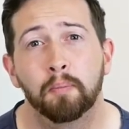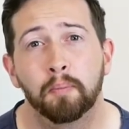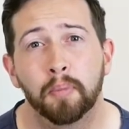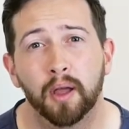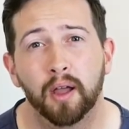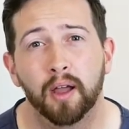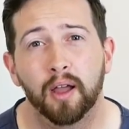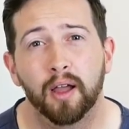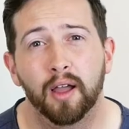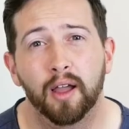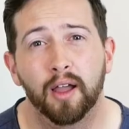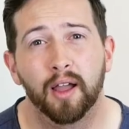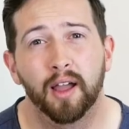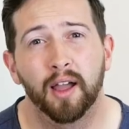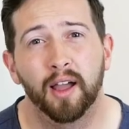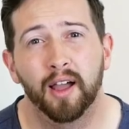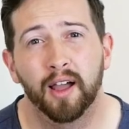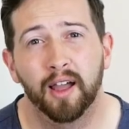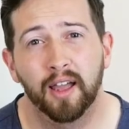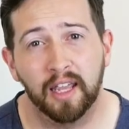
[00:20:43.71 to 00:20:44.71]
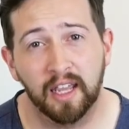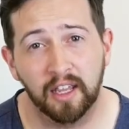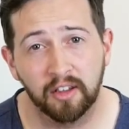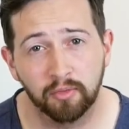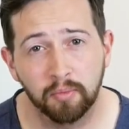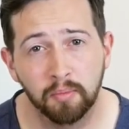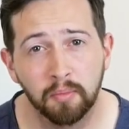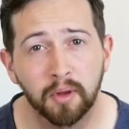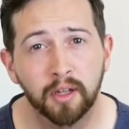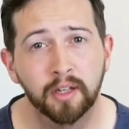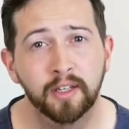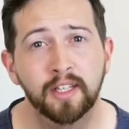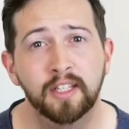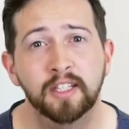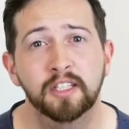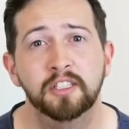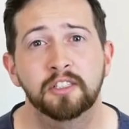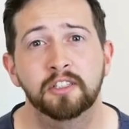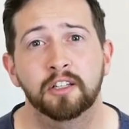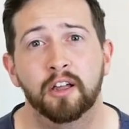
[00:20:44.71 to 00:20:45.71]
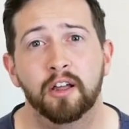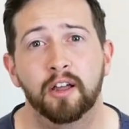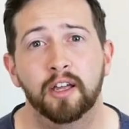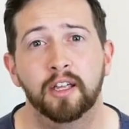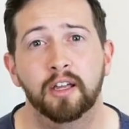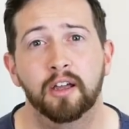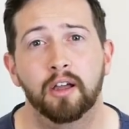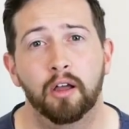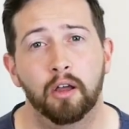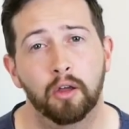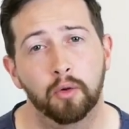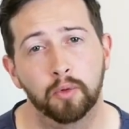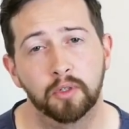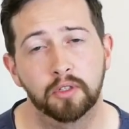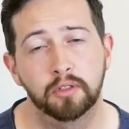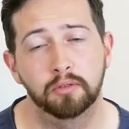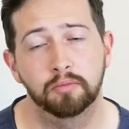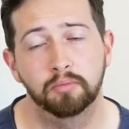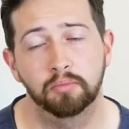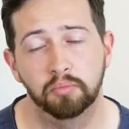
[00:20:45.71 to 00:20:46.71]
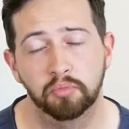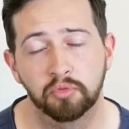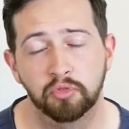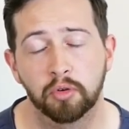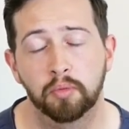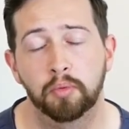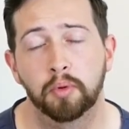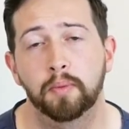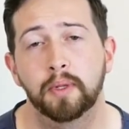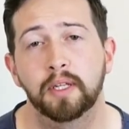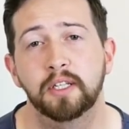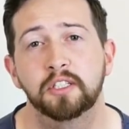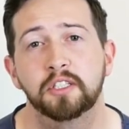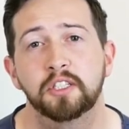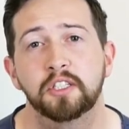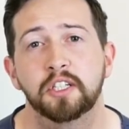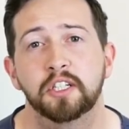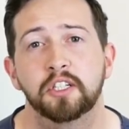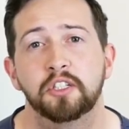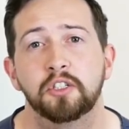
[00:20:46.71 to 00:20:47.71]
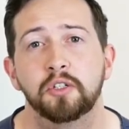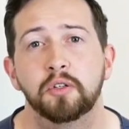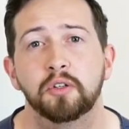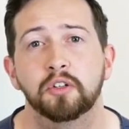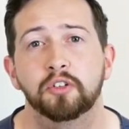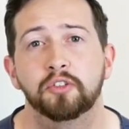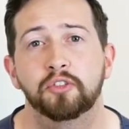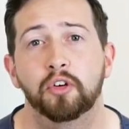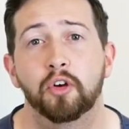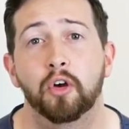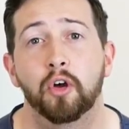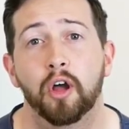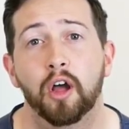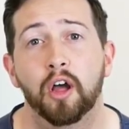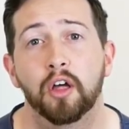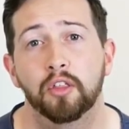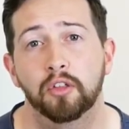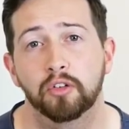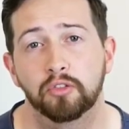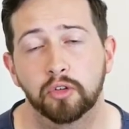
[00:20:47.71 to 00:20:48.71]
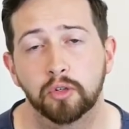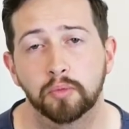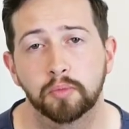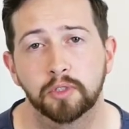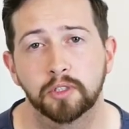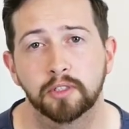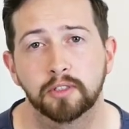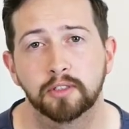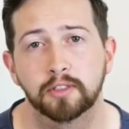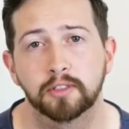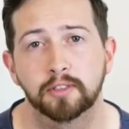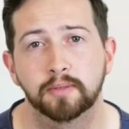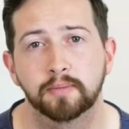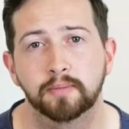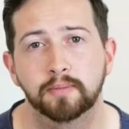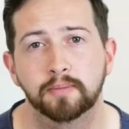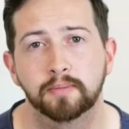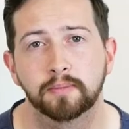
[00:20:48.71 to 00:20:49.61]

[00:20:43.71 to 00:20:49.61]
but if money is tight, I would probably suggest you look for other options.